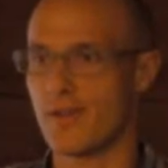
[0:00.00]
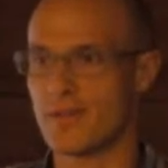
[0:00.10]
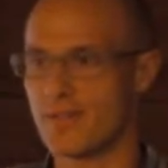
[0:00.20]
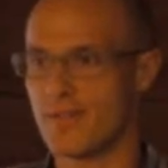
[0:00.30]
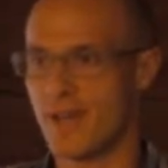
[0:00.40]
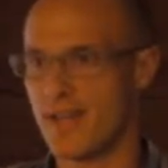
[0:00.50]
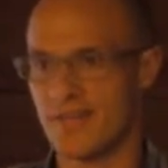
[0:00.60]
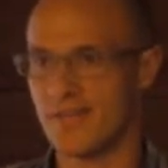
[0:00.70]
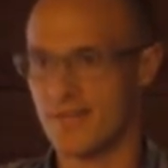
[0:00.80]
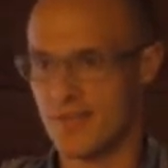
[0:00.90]
because you've kind of
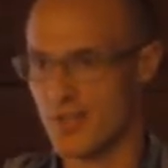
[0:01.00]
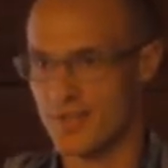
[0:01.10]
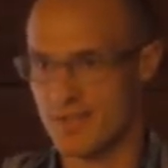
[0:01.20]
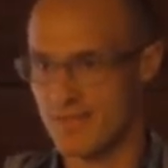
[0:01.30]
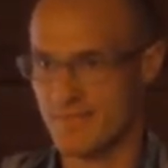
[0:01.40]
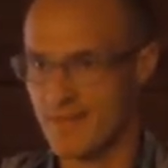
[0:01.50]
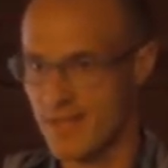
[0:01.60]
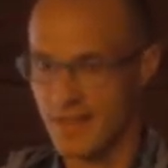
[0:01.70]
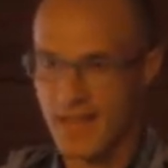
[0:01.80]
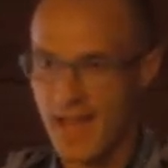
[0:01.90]
just
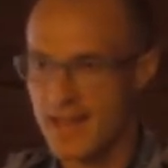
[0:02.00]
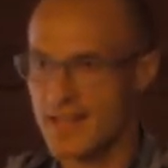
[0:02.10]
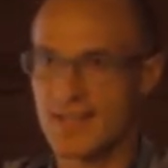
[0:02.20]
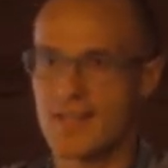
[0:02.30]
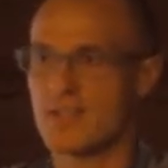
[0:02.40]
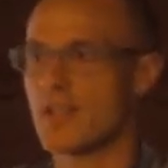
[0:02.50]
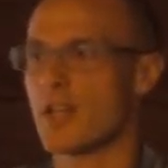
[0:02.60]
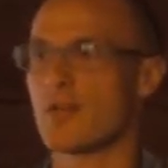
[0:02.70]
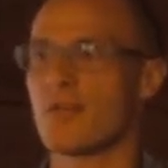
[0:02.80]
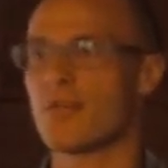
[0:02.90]
gotten into this cycle of